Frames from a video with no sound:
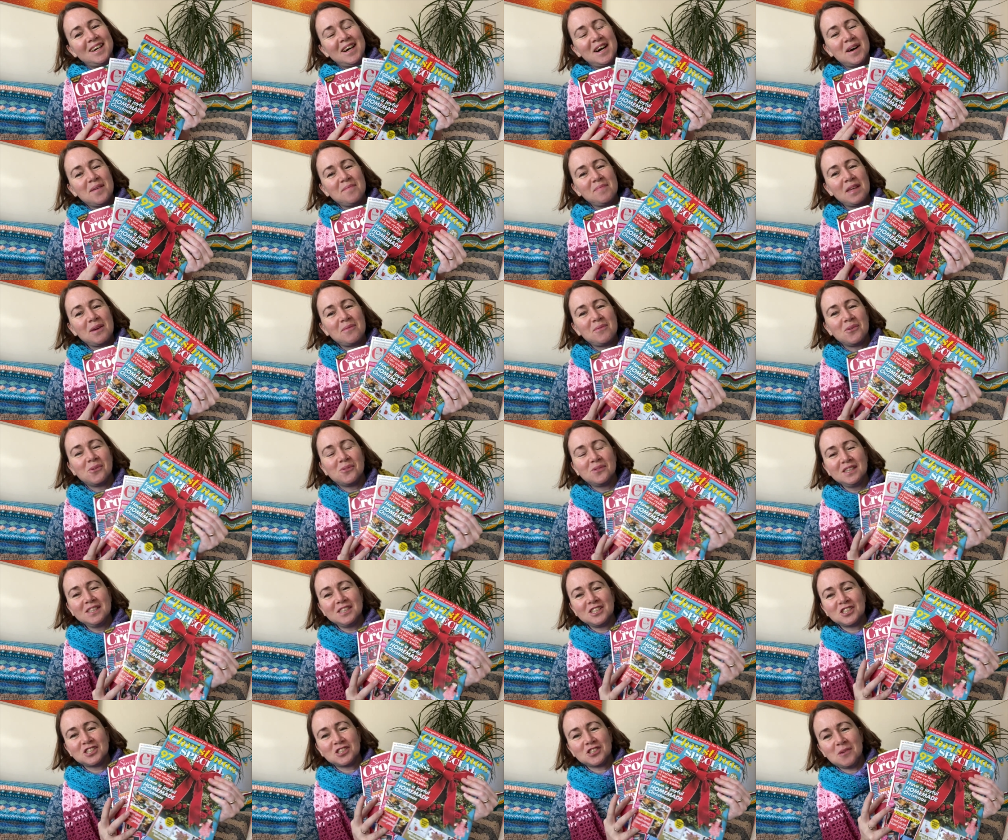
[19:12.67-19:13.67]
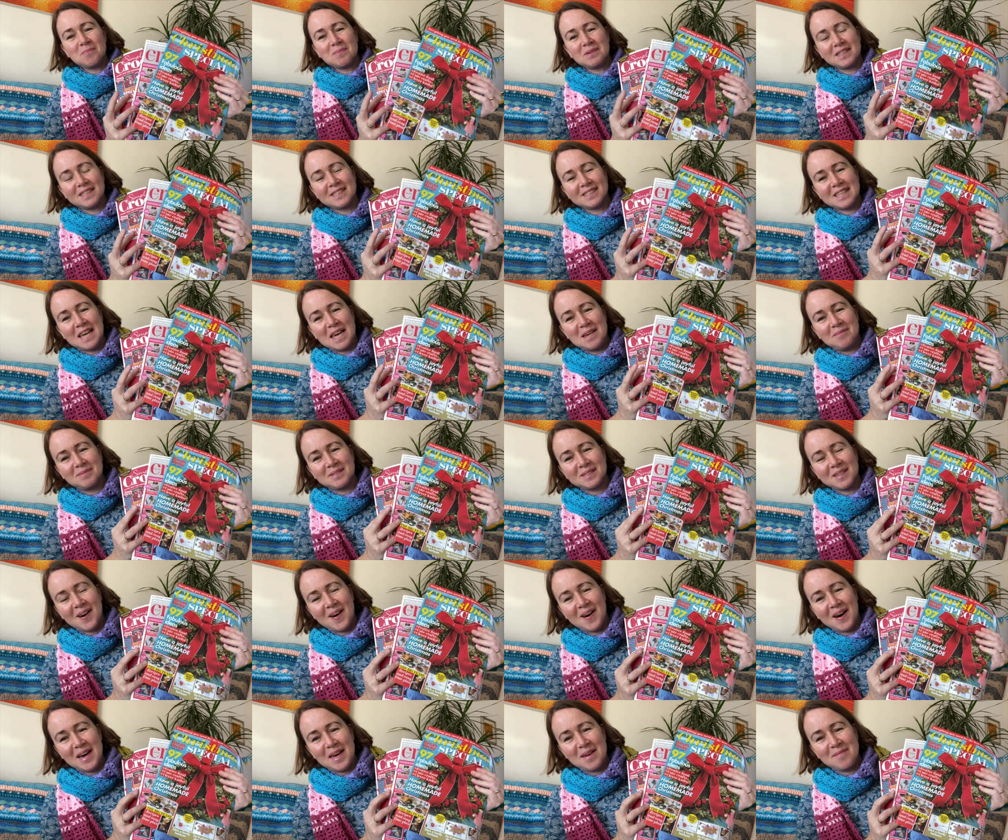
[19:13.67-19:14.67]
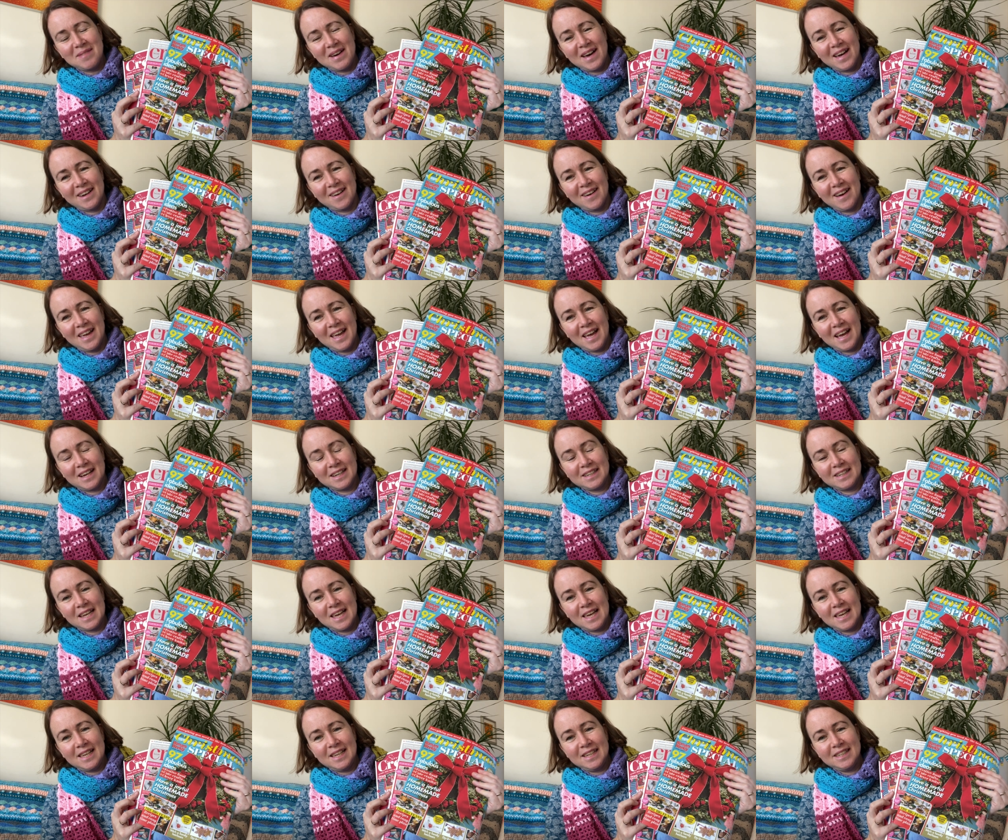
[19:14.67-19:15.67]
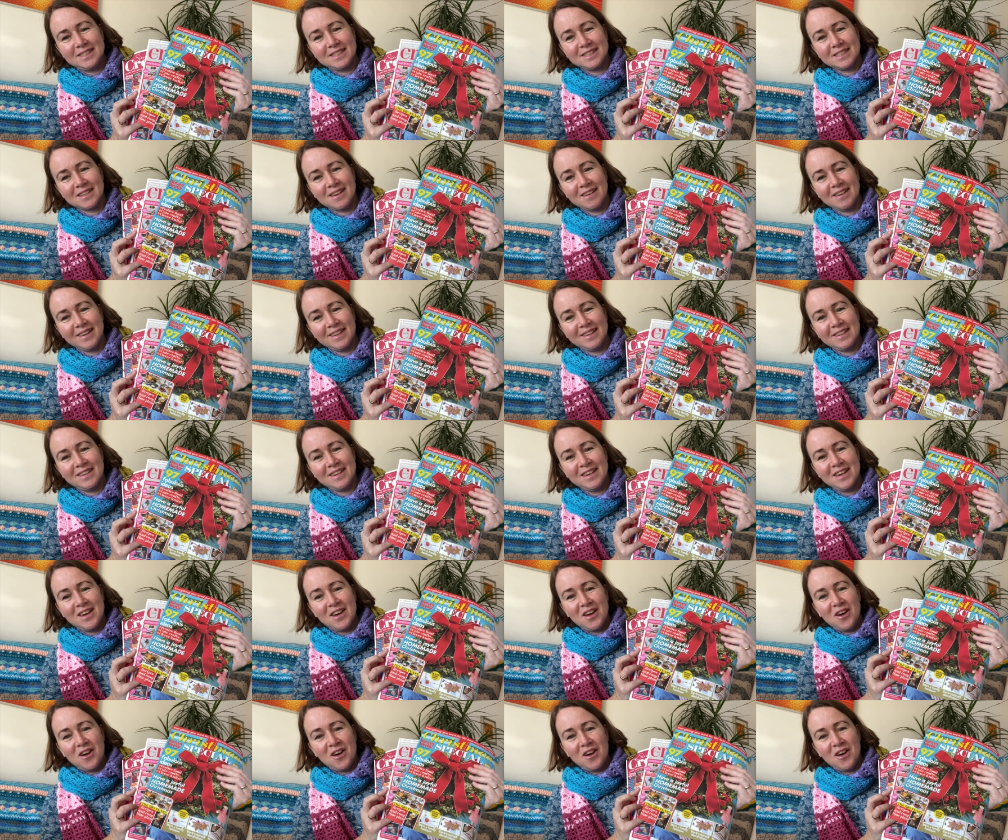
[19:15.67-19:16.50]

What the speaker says: They were all in the shop at the same time and I had a design